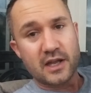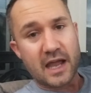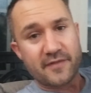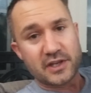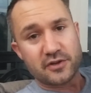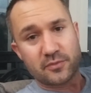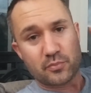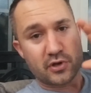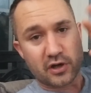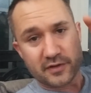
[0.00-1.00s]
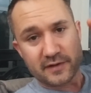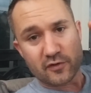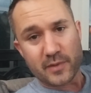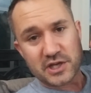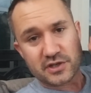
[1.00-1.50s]
and then you put all the
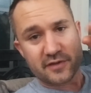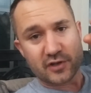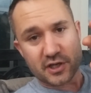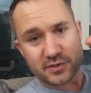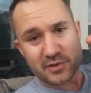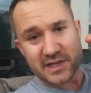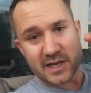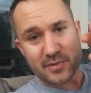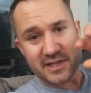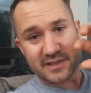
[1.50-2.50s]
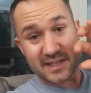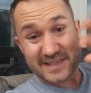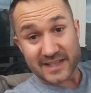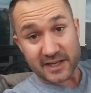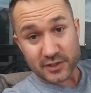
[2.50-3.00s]
information in the customer database that
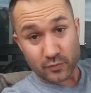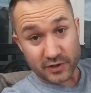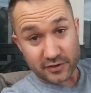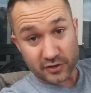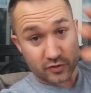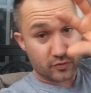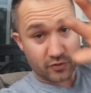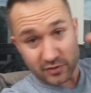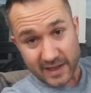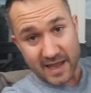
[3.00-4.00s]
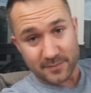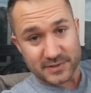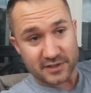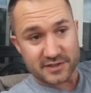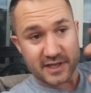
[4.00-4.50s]
syncs with your Google
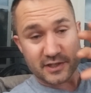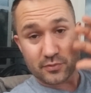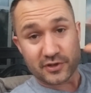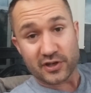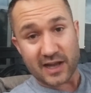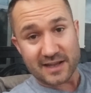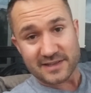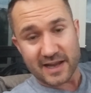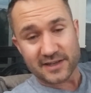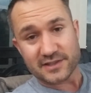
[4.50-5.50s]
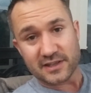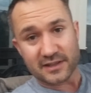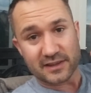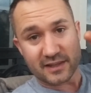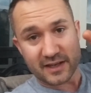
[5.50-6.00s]
apps, it syncs with your contacts
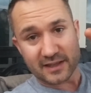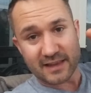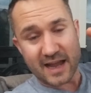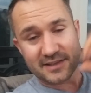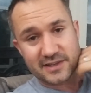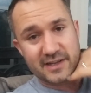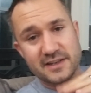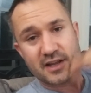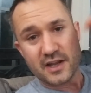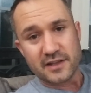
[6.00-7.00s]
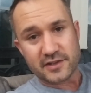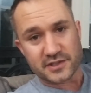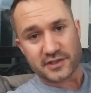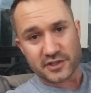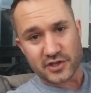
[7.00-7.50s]
like locks it in.
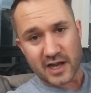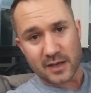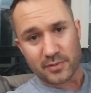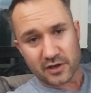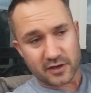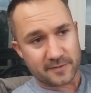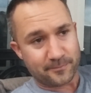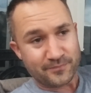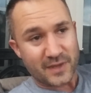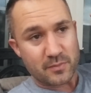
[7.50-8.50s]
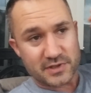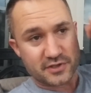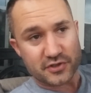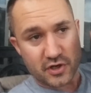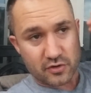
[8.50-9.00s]
This is the job, uh,
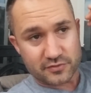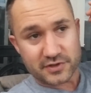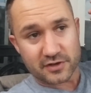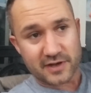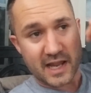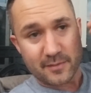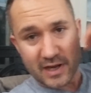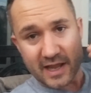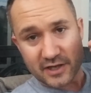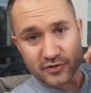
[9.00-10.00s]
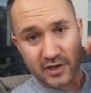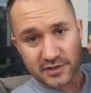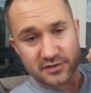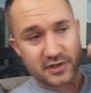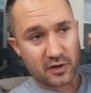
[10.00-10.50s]
Missus Jones, her name,
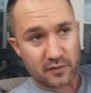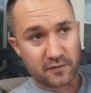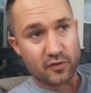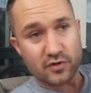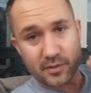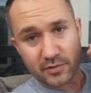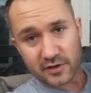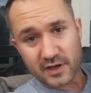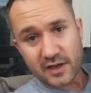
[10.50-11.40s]
address, you know, phone number,